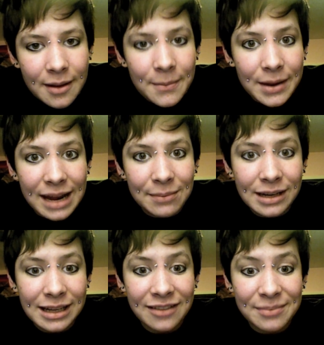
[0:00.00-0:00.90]
been able to
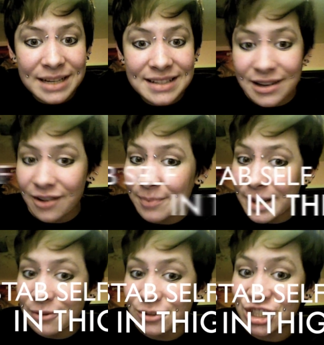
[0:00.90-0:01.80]
give myself my
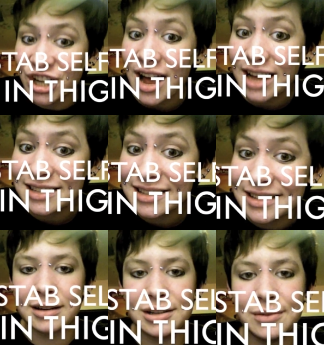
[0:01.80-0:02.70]
own shots.
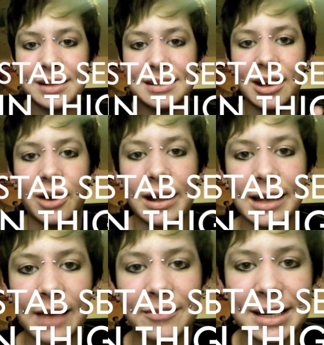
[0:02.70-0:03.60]
2 weeks ago, I
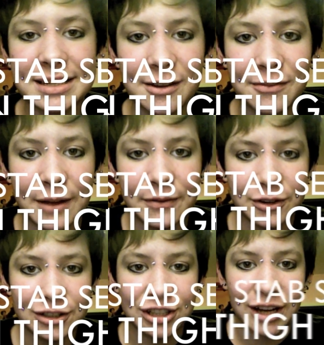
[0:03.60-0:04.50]
gave myself my
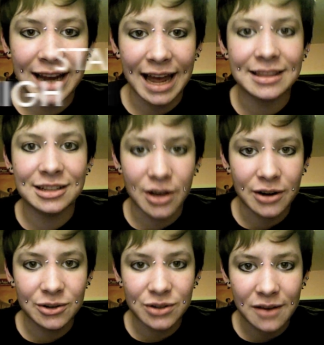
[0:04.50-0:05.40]
first shot at the
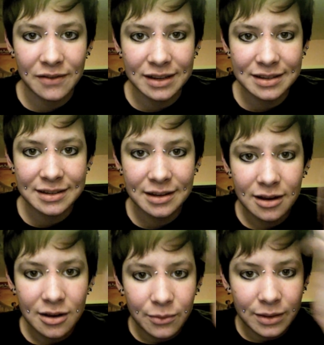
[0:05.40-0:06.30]
doctor's office,
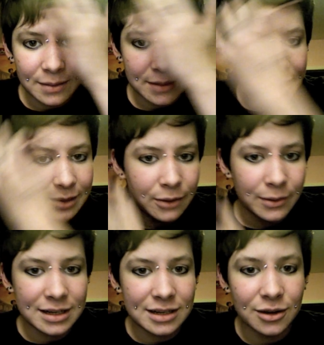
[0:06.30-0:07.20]
with them telling me
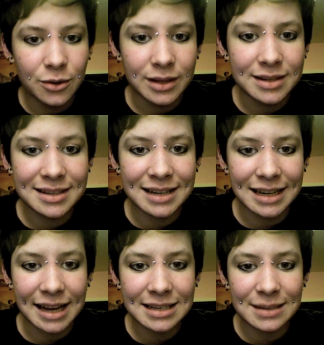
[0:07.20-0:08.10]
what to do and sitting
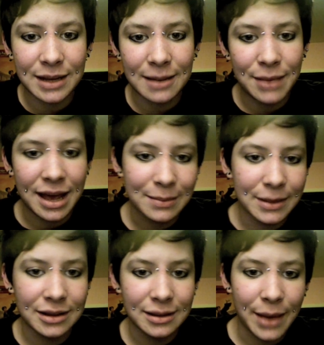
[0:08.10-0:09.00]
next to me and patting me
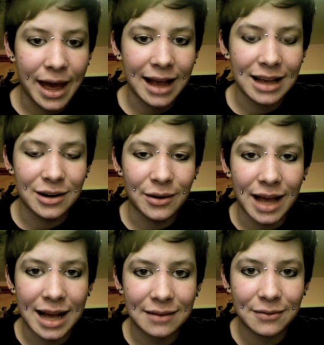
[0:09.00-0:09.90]
on the back and all
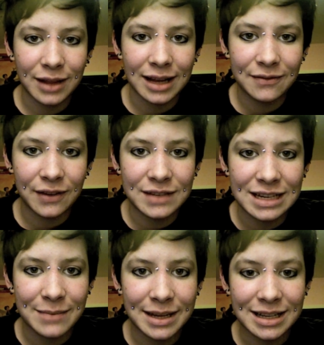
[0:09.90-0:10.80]
that for like
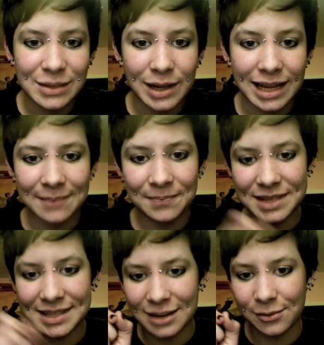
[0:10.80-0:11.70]
15 minutes while I
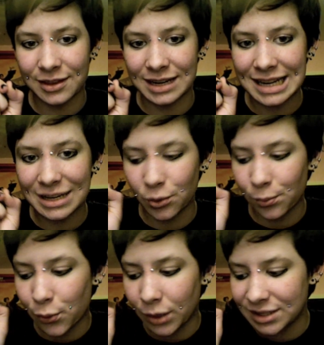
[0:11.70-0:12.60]
sit with a needle
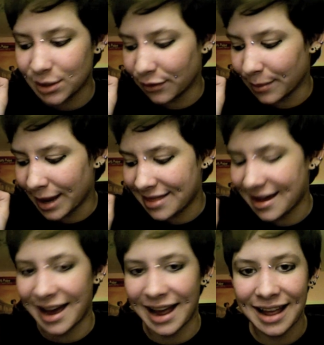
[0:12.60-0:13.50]
poised over my
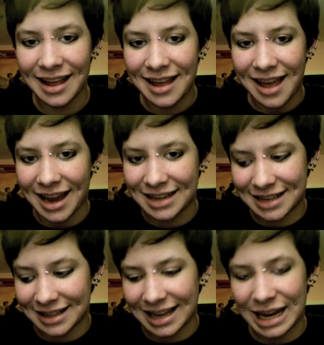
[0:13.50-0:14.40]
thigh,
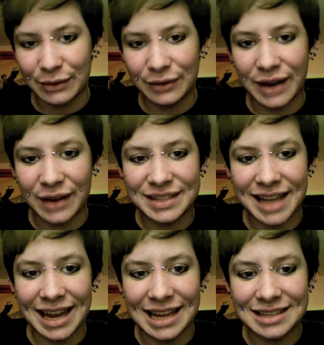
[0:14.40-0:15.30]
asking like every 5
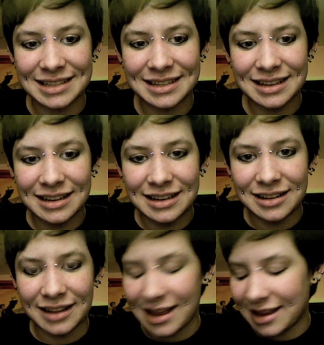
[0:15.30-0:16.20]
seconds,
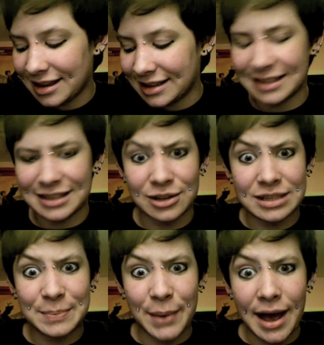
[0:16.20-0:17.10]
like, is this a good
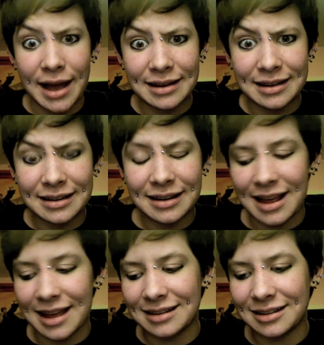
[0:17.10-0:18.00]
spot?
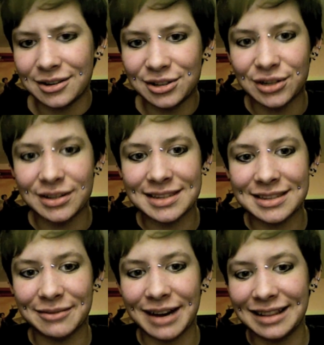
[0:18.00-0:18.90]
And are you sure this is
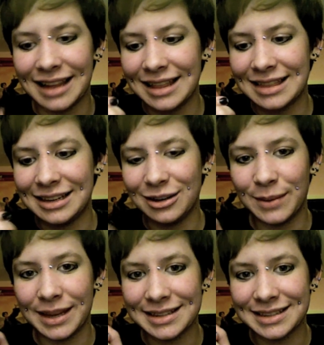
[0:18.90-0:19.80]
the right length needle?
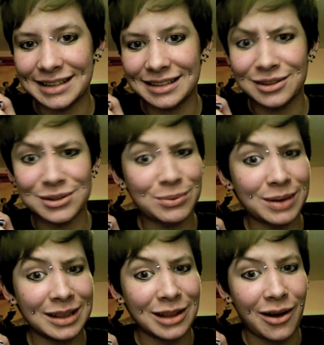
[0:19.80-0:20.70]
Because it looks
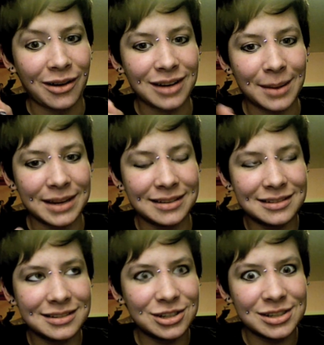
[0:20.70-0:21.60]
really long. I mean,
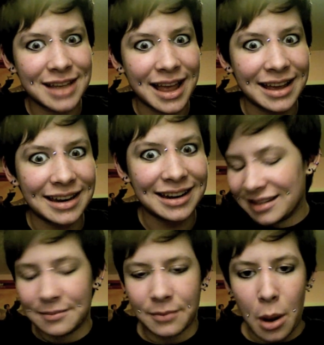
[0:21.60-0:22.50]
just saying.
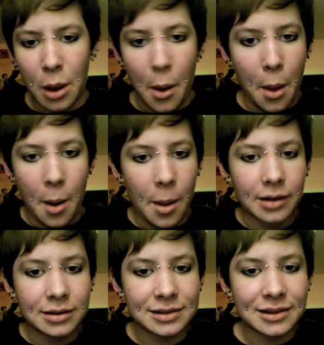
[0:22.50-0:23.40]
Blah, blah, blah, blah.
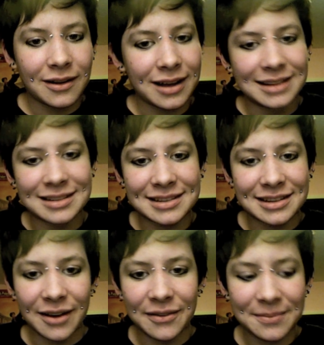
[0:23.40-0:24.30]
Just all kinds of
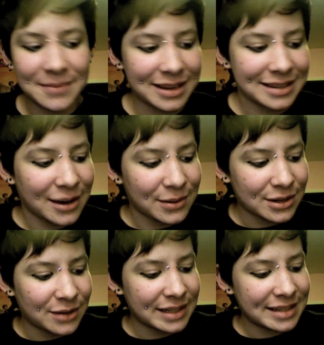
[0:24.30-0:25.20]
stuff because I was
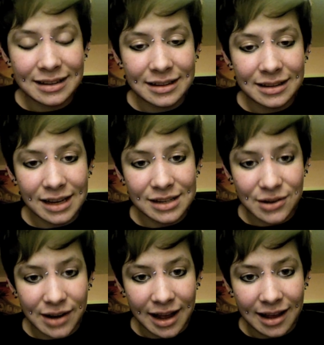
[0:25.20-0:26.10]
nervous.
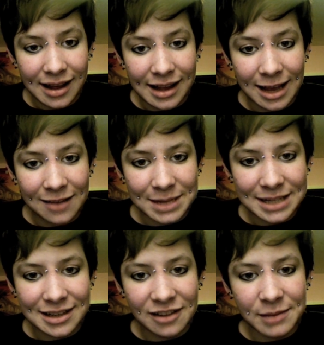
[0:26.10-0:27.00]
Yesterday, I gave
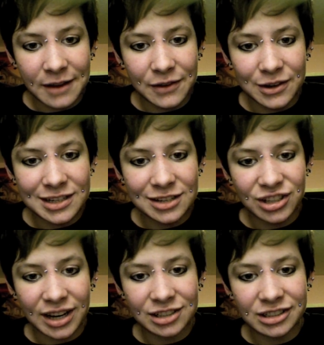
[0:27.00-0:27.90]
myself my first
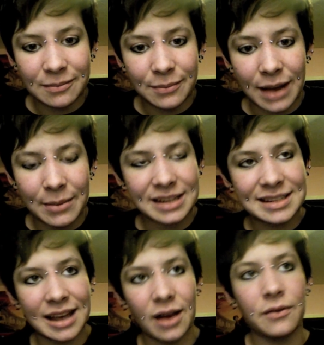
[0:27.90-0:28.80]
injection by
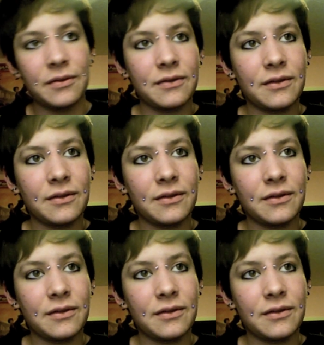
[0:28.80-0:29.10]
myself,